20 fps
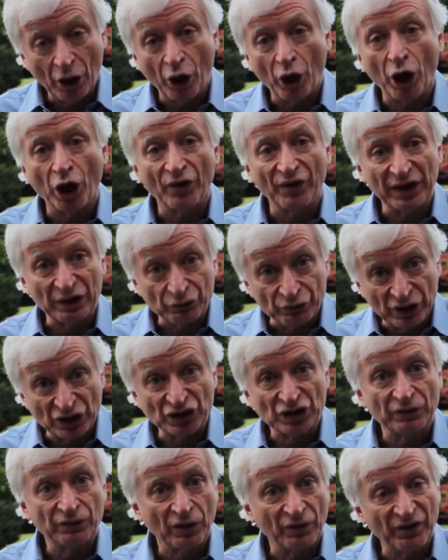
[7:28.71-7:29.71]
are at
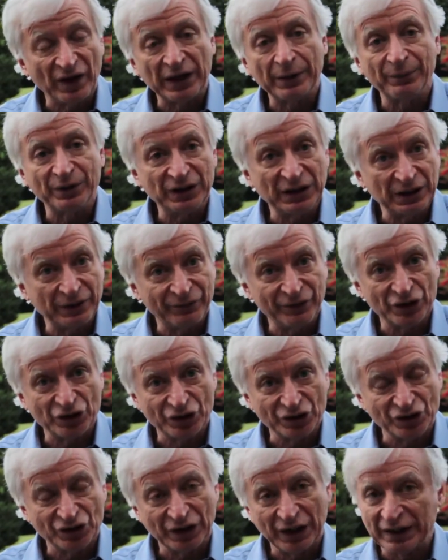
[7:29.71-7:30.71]
risk for vitamin D
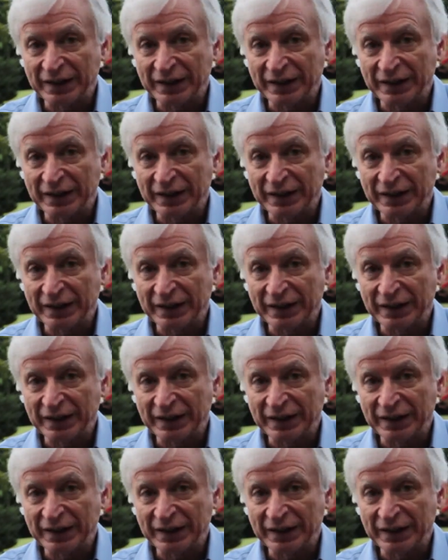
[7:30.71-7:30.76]
deficiency.